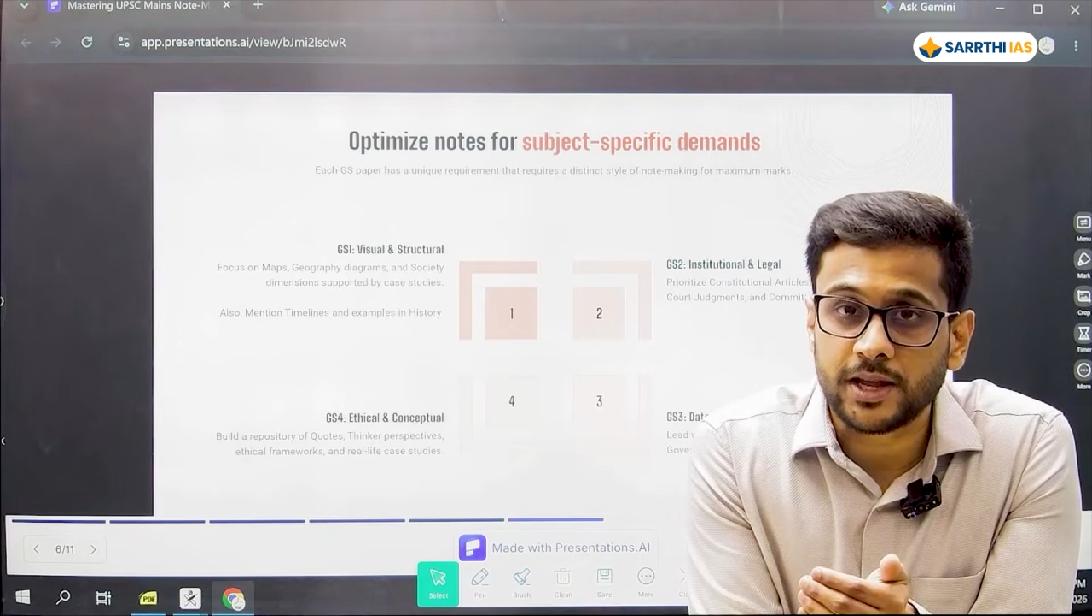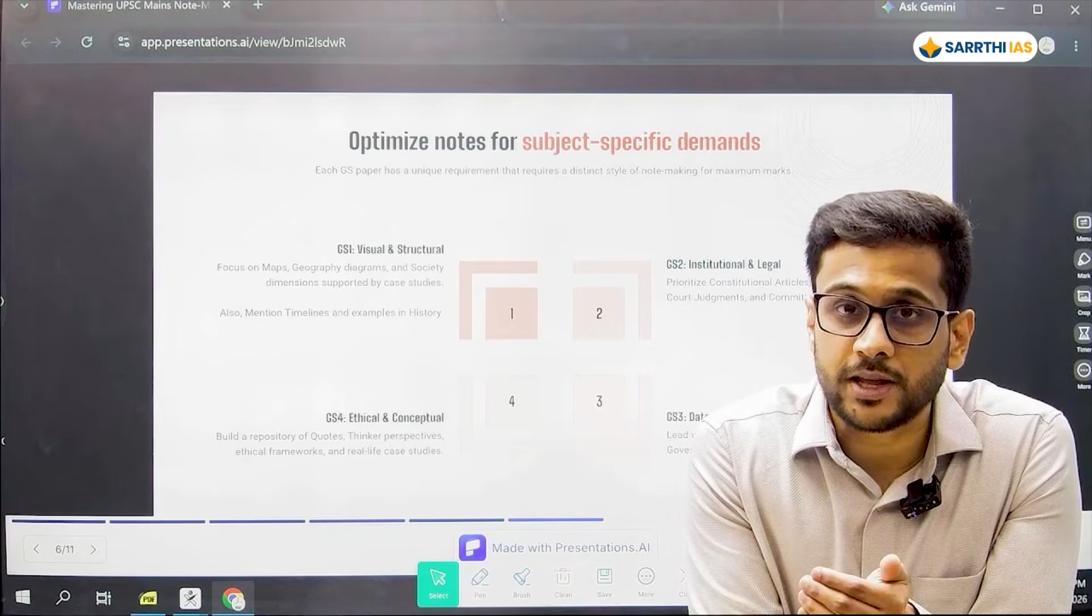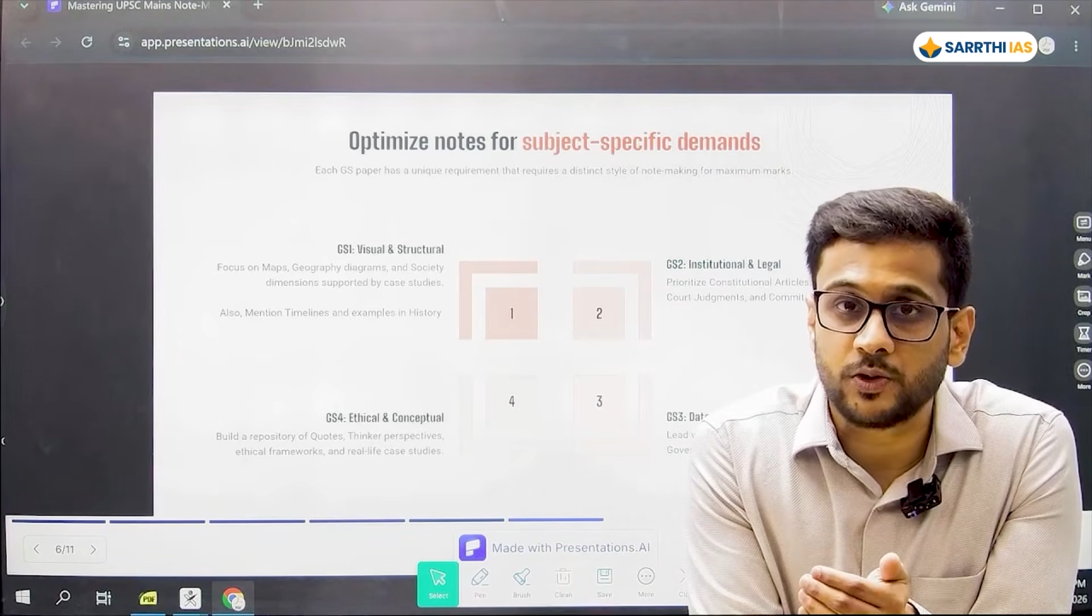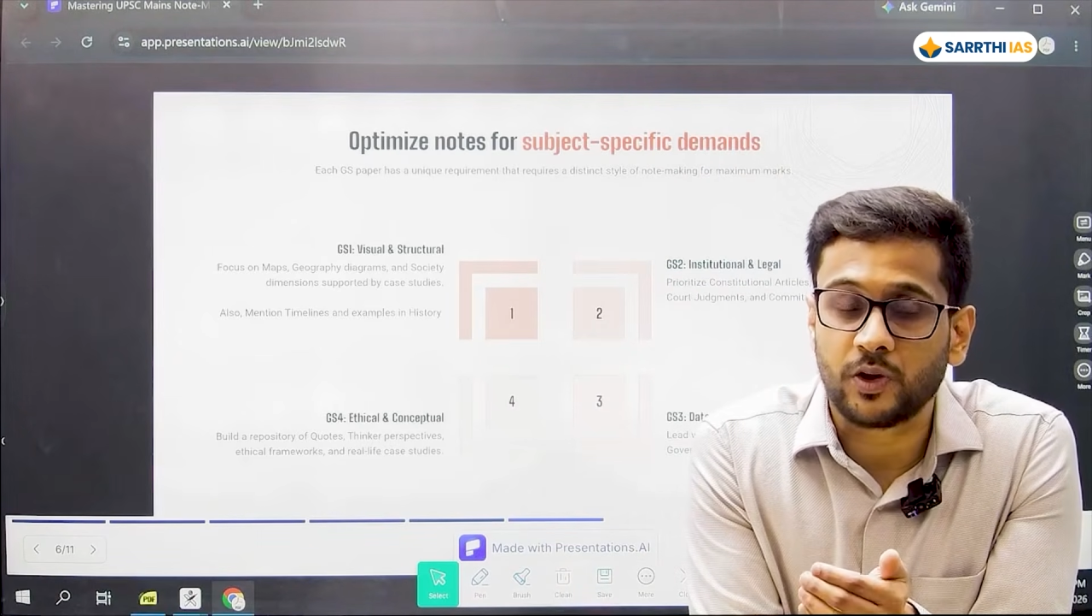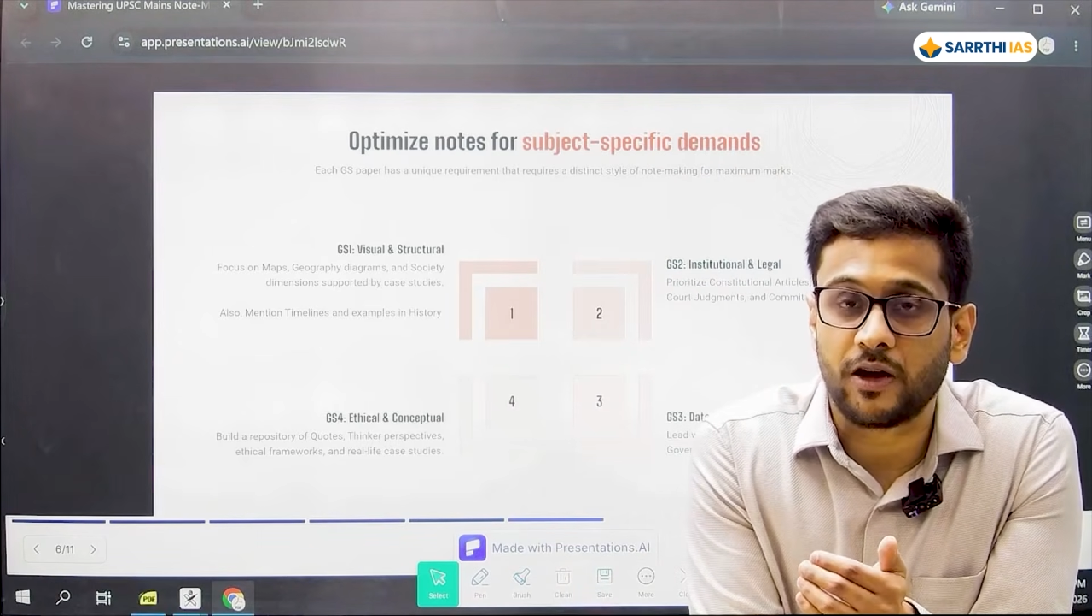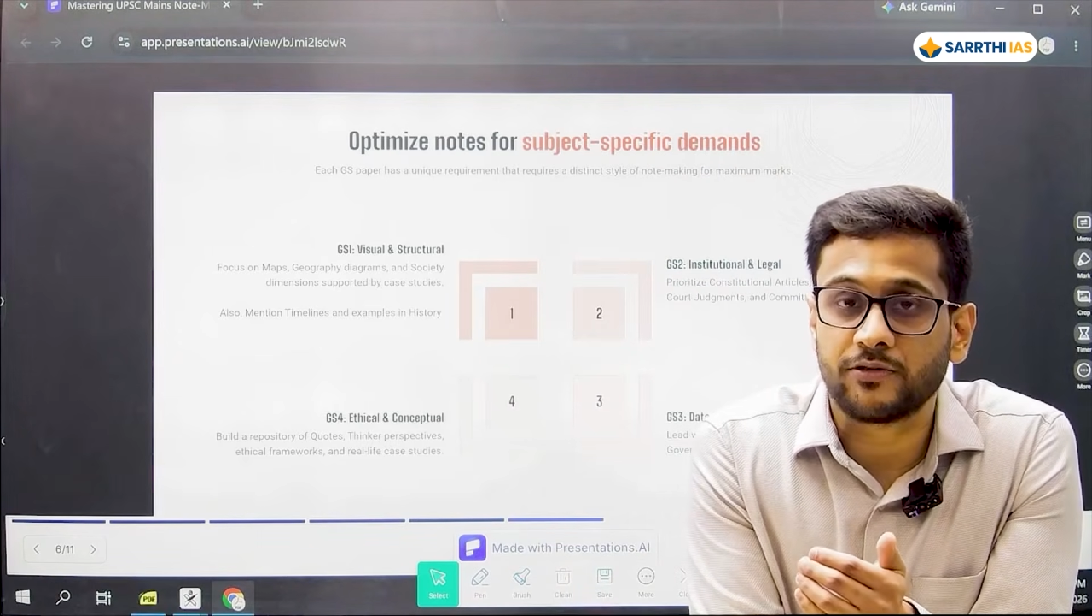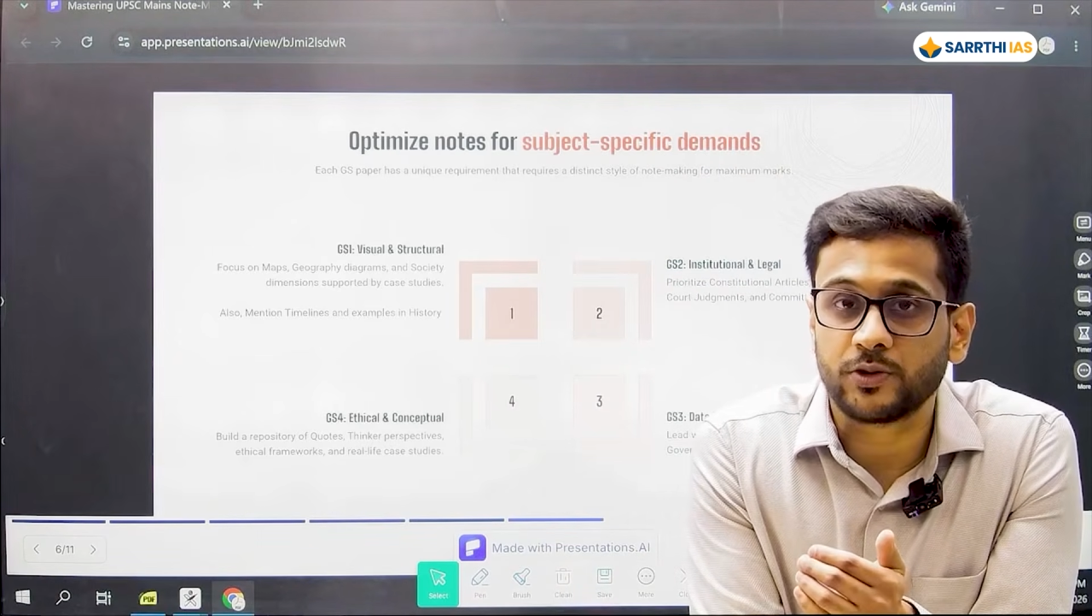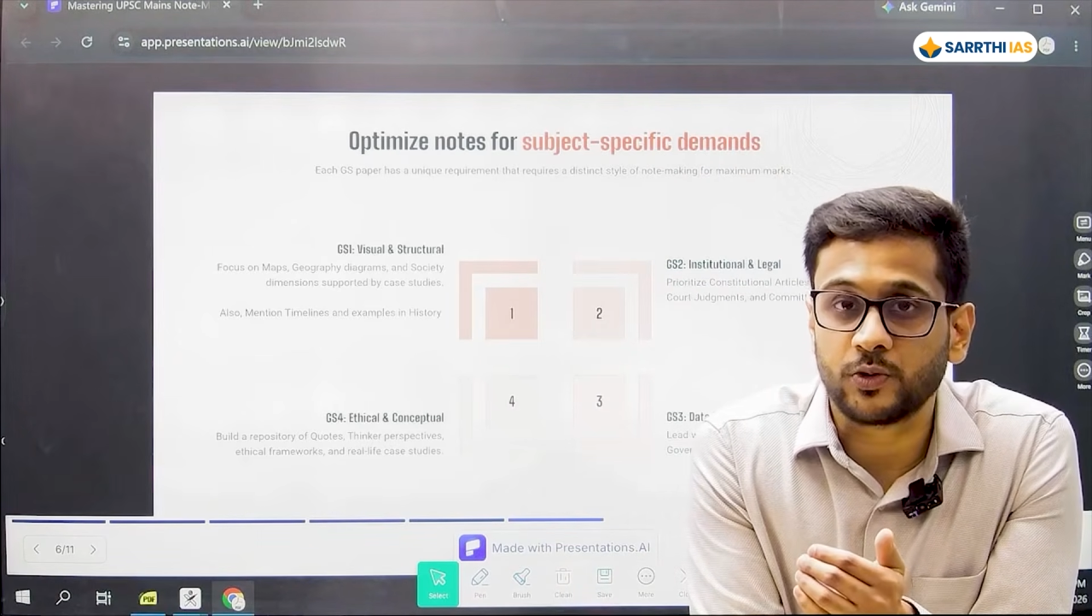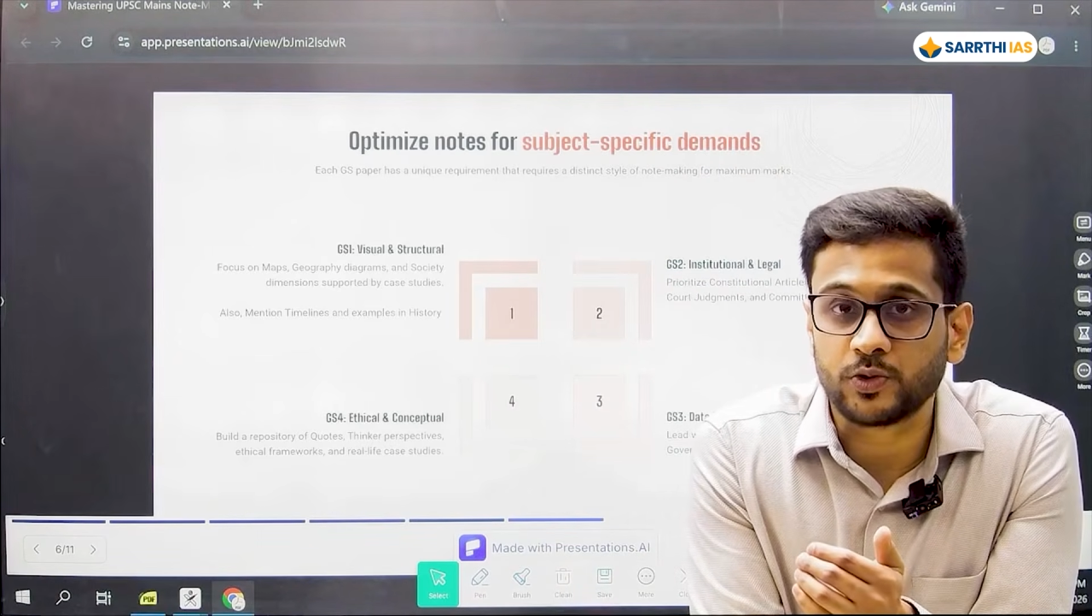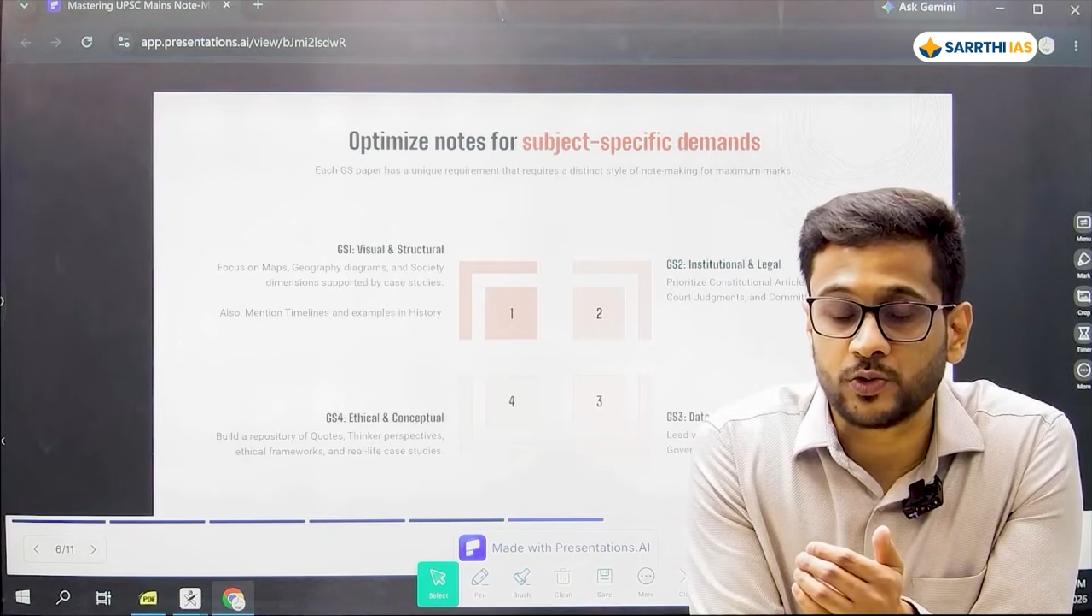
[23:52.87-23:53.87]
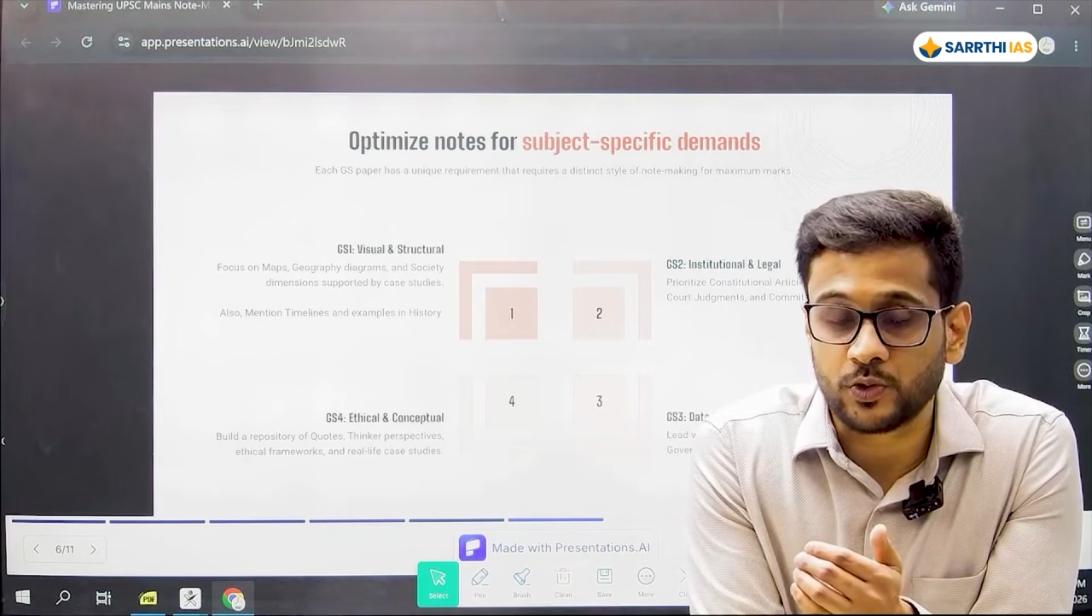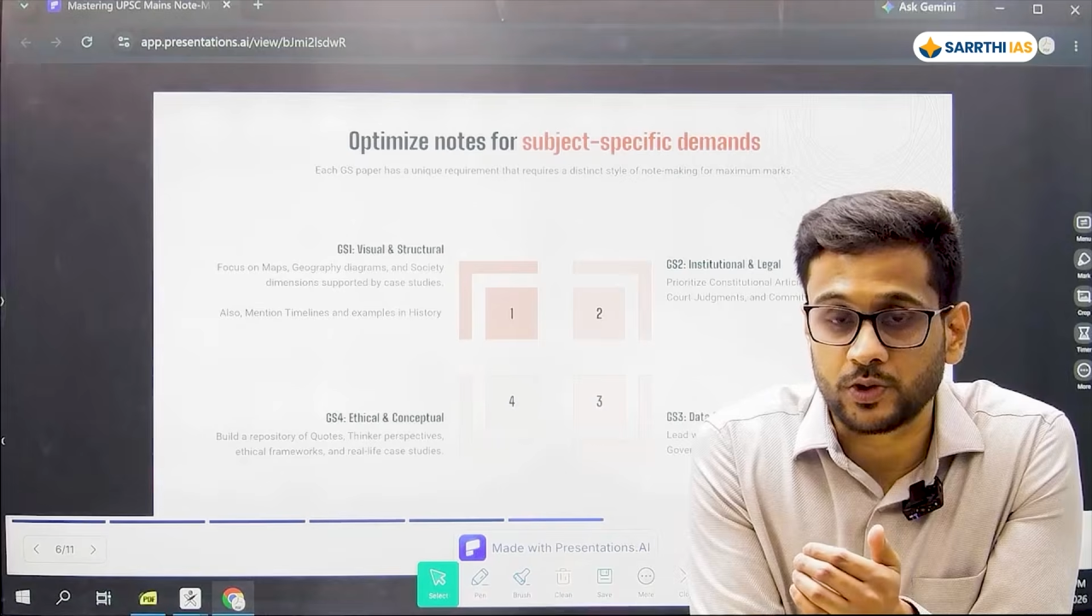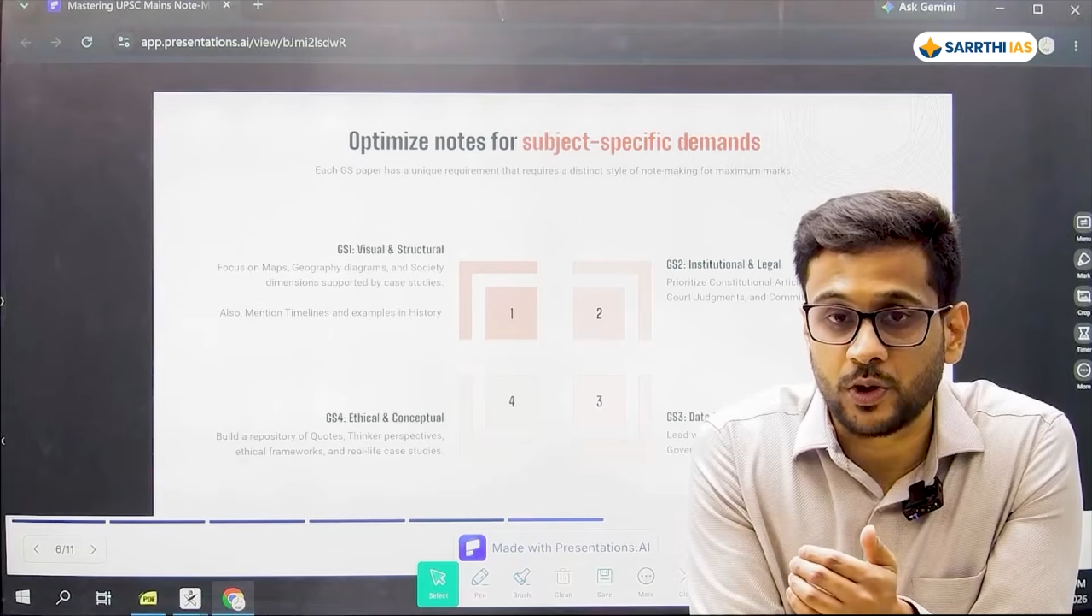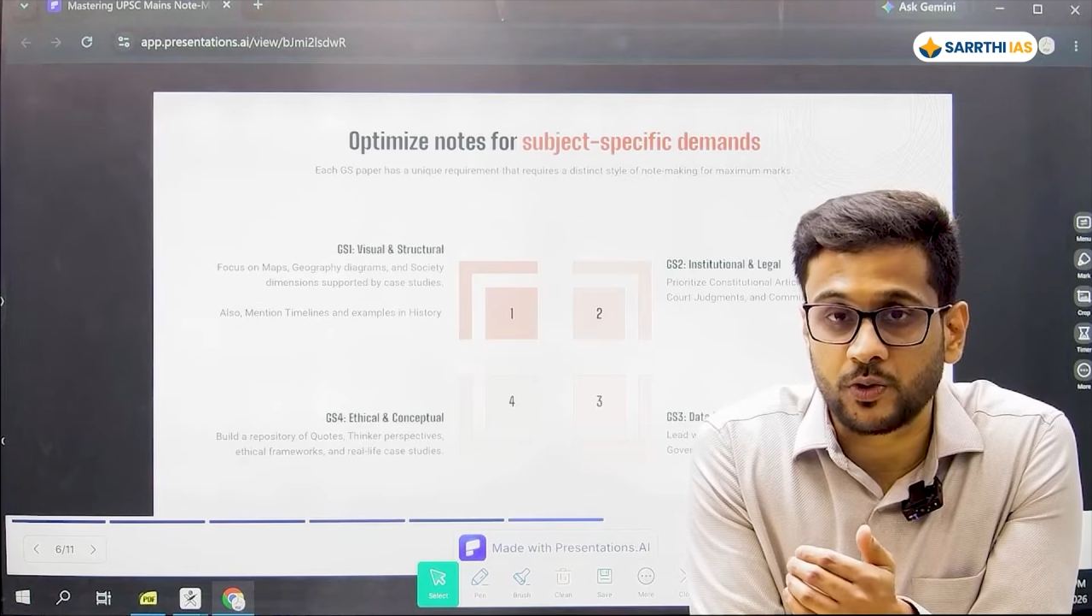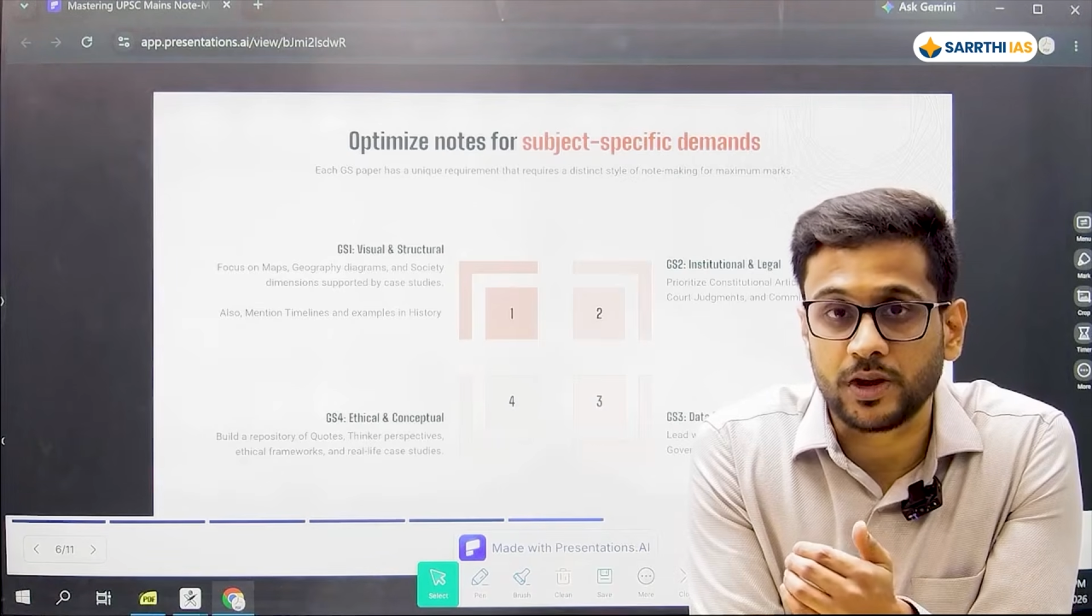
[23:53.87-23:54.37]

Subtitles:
You have to note down